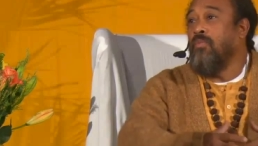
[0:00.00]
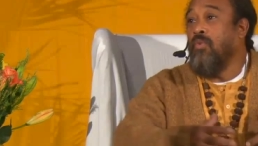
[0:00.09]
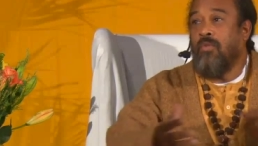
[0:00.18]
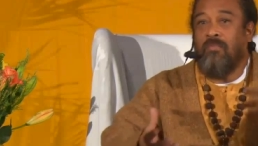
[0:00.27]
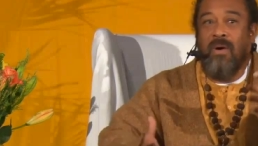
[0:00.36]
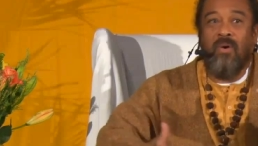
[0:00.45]

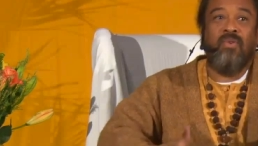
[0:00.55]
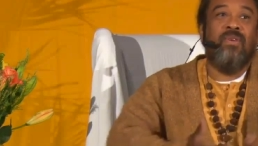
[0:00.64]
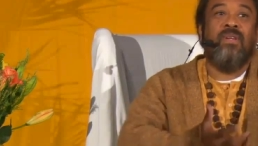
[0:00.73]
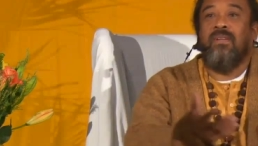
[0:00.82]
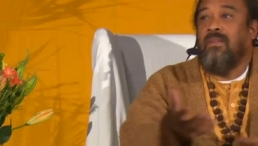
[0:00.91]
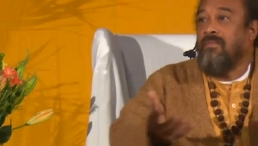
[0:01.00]
move about
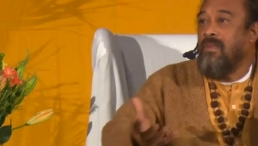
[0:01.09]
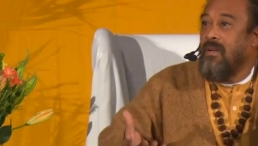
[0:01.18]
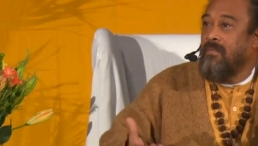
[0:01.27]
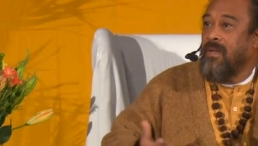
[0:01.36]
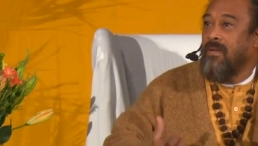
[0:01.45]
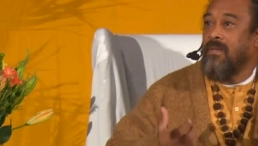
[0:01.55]
in that
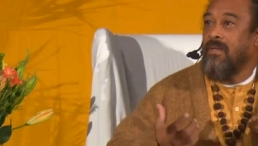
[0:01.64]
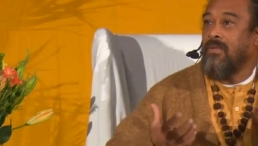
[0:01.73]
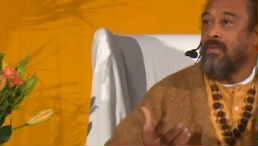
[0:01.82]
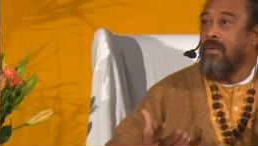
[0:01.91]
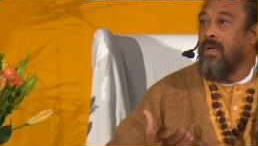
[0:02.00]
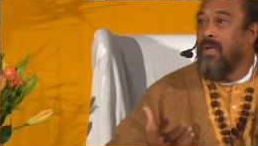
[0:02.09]
environment
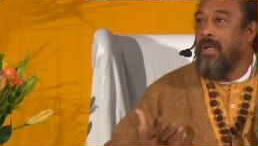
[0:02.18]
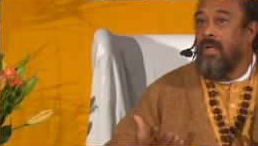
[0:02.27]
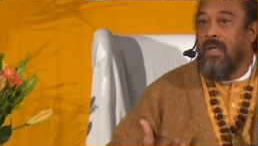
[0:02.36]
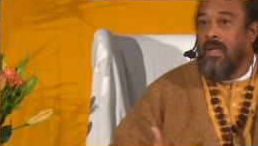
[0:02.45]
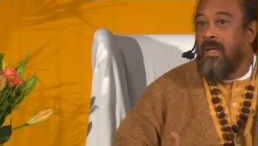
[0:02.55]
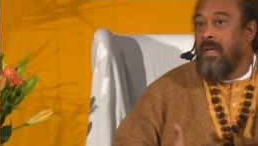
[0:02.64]

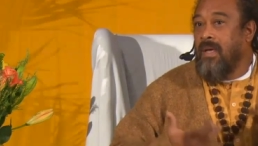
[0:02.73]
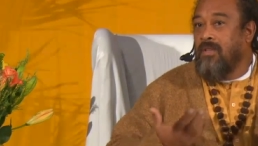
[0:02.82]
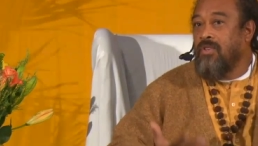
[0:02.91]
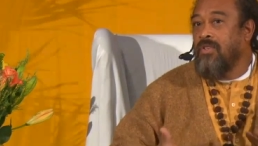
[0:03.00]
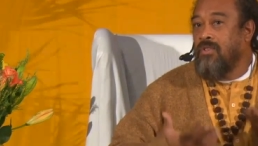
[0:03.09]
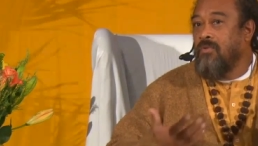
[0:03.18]

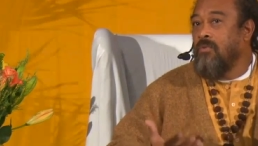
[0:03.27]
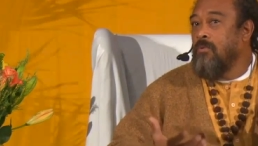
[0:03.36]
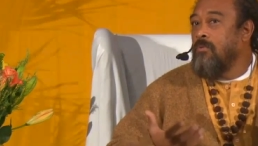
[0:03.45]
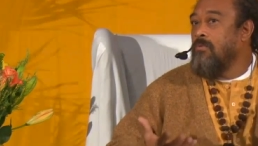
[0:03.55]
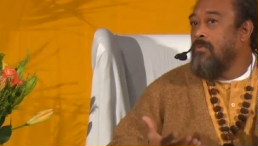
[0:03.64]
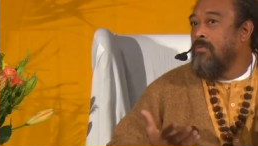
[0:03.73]
and just
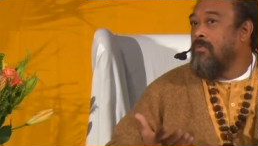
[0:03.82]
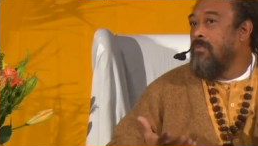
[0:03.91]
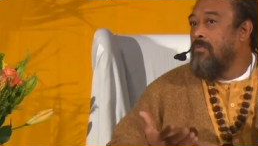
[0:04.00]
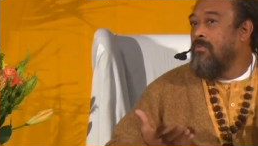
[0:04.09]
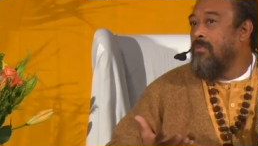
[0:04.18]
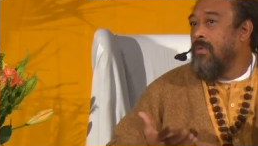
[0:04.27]

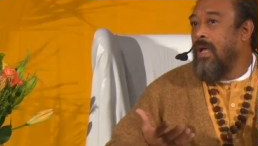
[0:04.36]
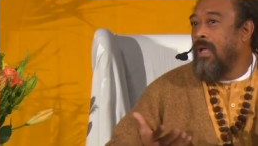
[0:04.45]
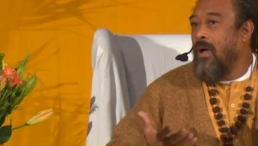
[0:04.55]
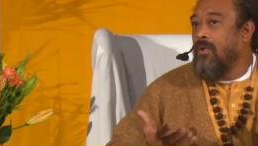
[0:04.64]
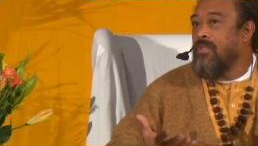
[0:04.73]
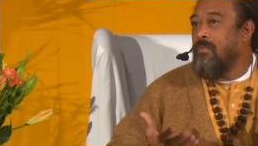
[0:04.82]
to
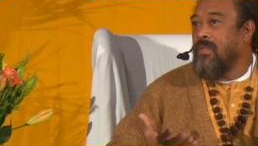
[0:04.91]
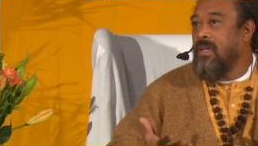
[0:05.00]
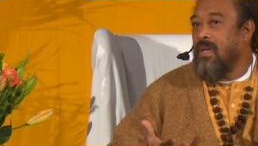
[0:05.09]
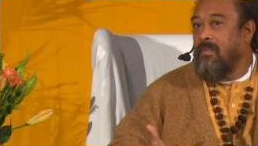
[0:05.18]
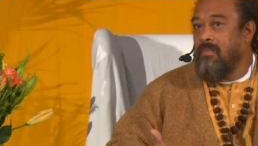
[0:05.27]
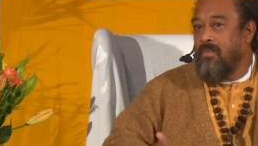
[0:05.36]
allow some
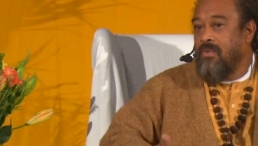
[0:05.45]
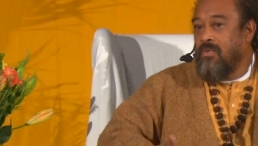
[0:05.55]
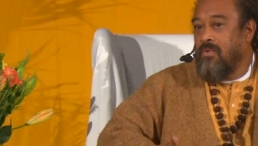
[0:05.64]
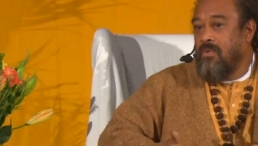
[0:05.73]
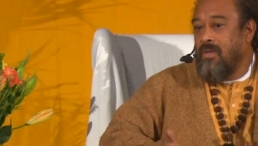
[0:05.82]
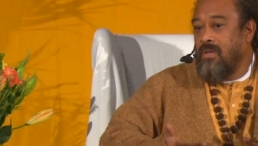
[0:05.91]
time
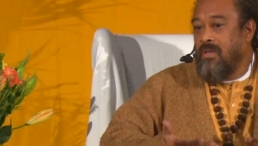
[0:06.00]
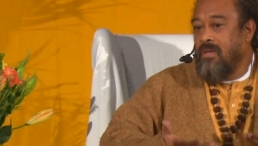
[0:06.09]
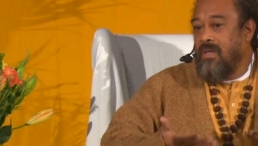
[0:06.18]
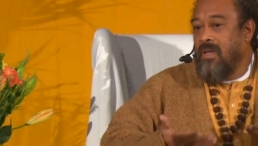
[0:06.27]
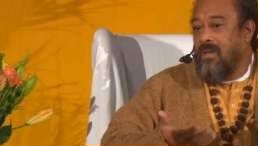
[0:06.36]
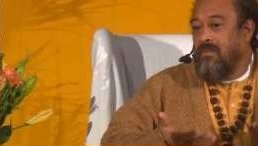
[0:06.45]
to
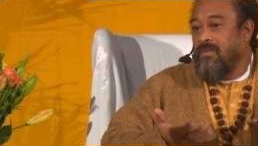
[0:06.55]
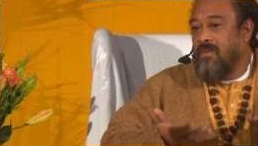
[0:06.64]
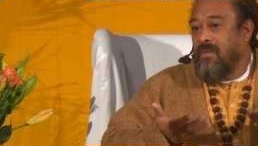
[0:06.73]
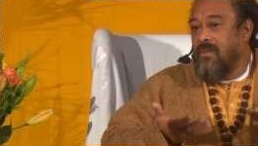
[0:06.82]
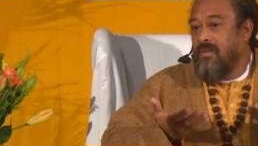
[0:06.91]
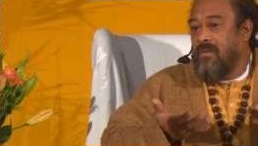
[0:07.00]
have
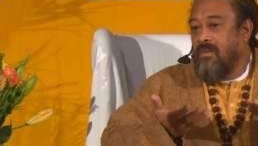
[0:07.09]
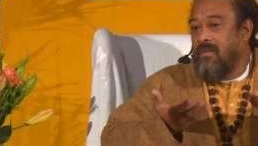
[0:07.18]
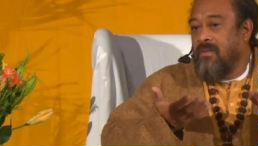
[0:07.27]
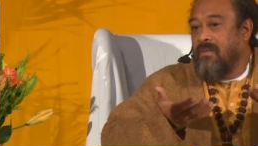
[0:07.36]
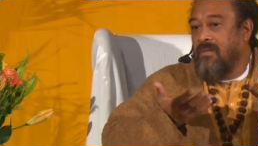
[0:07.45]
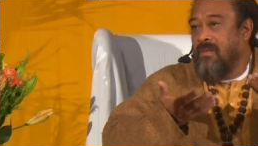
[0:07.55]

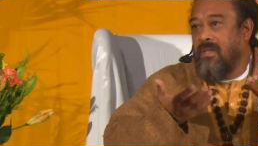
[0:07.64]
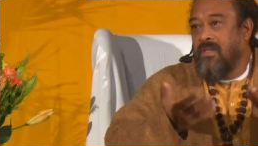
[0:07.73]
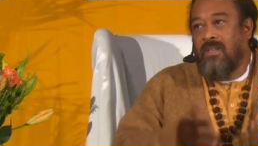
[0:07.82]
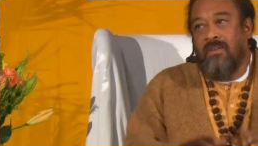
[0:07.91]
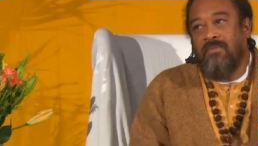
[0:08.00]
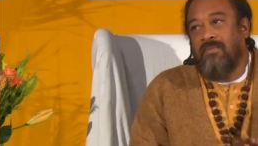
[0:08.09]
the
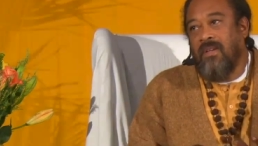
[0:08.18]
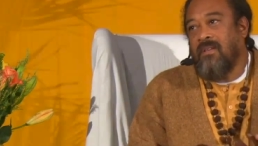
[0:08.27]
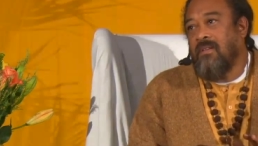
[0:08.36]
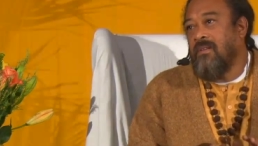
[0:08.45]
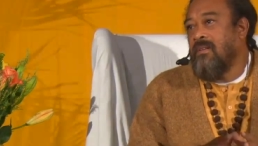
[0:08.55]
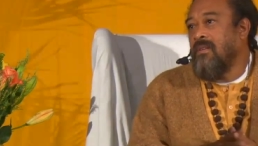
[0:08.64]
stuff
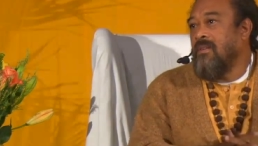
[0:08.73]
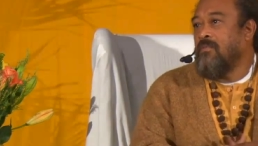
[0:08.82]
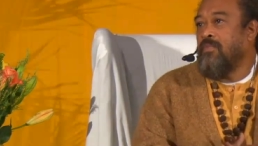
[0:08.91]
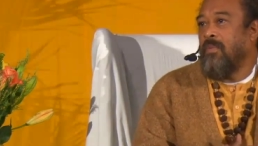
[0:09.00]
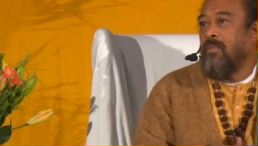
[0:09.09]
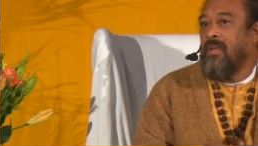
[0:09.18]
that
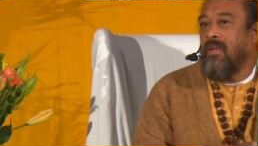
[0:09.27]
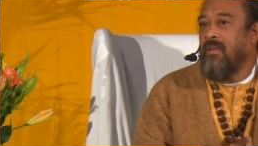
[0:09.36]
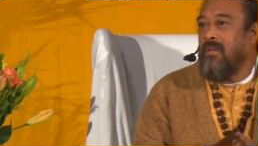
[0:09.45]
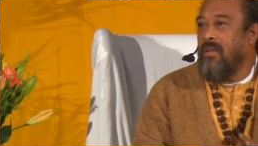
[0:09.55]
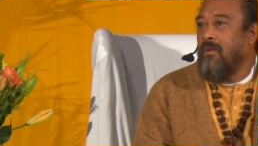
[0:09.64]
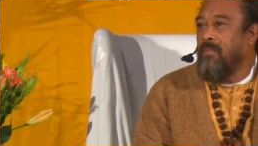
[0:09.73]
is
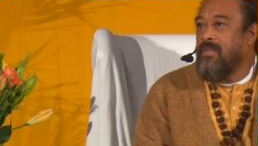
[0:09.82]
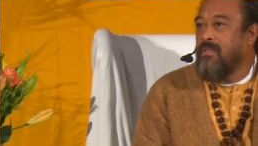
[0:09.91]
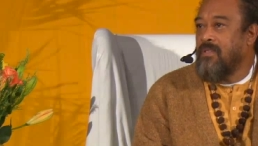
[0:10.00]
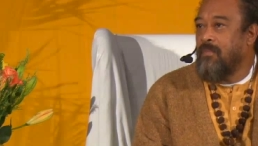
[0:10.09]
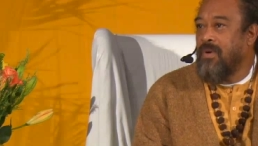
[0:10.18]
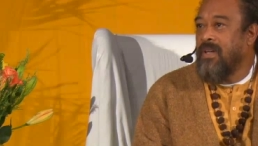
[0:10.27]
probably a bit
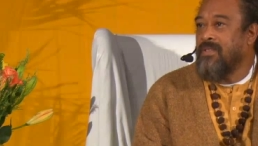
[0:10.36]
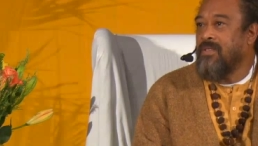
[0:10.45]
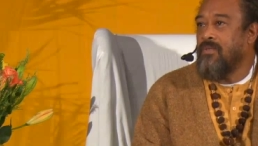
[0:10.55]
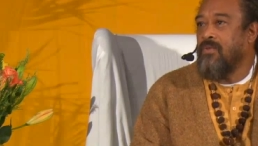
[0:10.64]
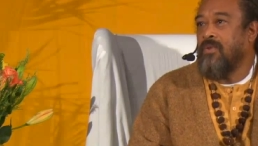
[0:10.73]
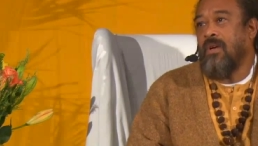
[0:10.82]

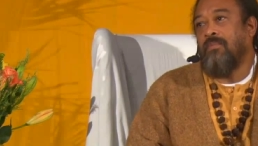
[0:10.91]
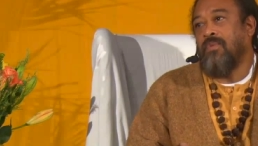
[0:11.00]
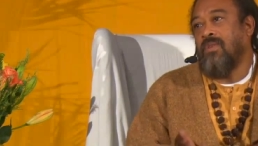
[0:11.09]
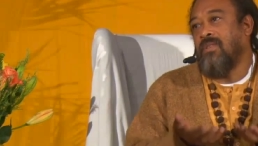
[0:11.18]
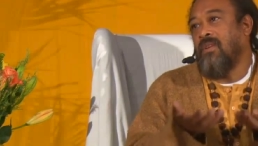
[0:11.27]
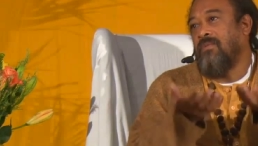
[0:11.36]
suppressed to come
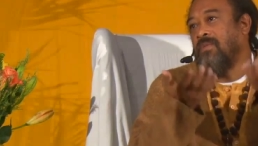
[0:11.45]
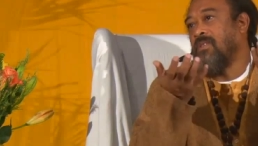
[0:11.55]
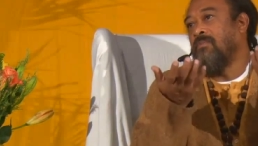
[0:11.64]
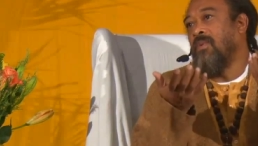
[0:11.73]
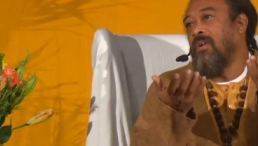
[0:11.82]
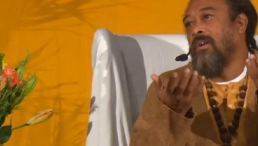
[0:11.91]
to the
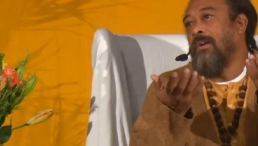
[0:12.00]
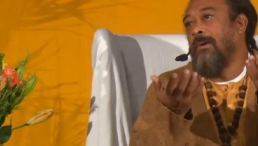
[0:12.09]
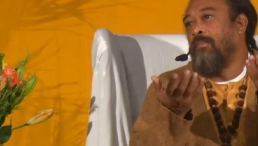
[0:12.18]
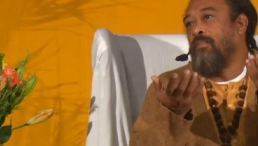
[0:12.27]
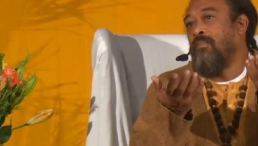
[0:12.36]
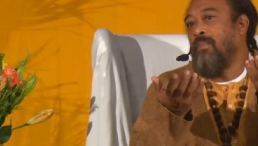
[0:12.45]
surface more.
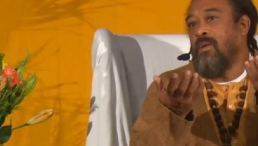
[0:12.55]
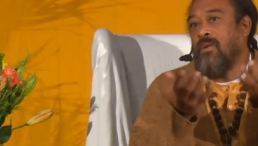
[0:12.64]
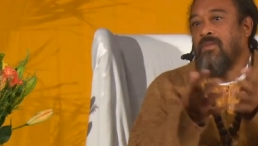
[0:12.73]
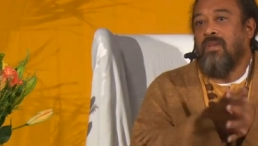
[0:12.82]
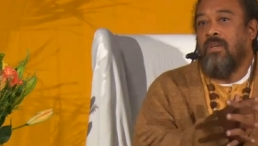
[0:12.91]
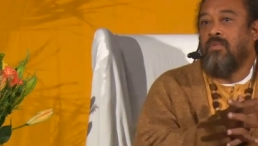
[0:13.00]

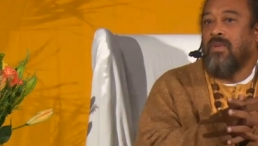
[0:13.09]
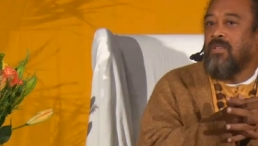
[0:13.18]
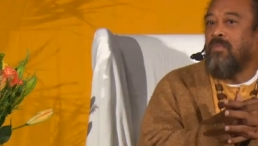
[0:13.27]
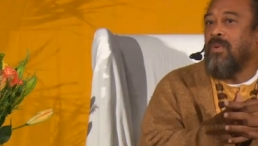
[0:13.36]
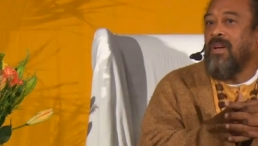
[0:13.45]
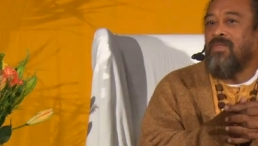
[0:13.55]
Because it will
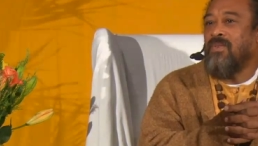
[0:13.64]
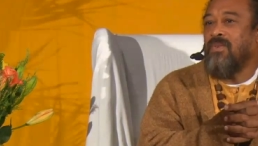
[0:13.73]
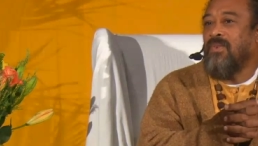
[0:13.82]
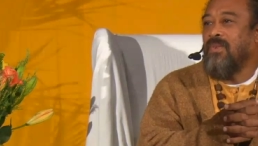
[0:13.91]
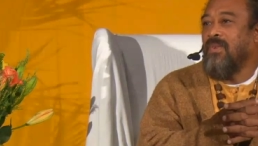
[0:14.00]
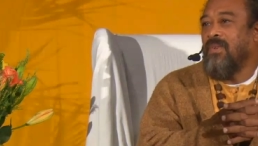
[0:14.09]
surprise
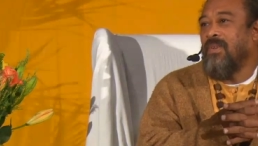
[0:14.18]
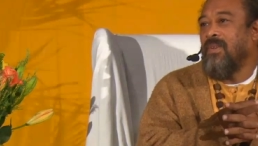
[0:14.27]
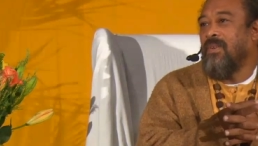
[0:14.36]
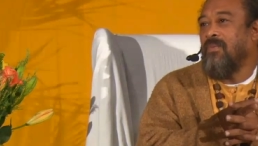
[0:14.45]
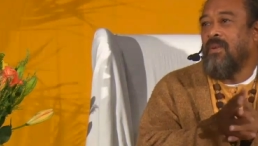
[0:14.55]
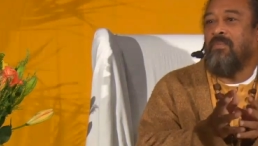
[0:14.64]
you
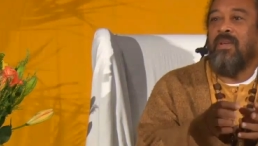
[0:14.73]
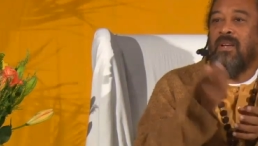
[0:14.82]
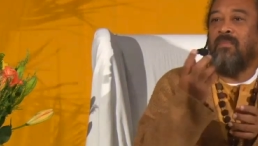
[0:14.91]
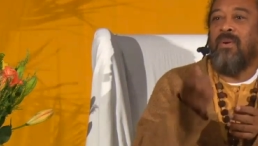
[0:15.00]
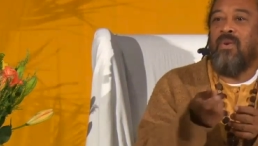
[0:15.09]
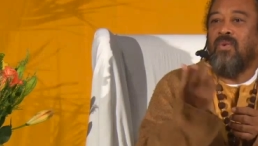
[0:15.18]
what may
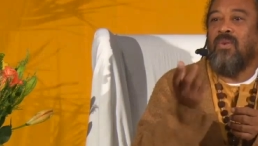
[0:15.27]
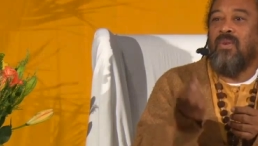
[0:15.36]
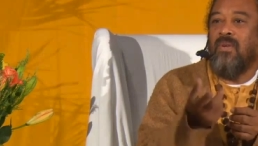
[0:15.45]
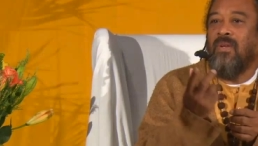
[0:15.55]
come out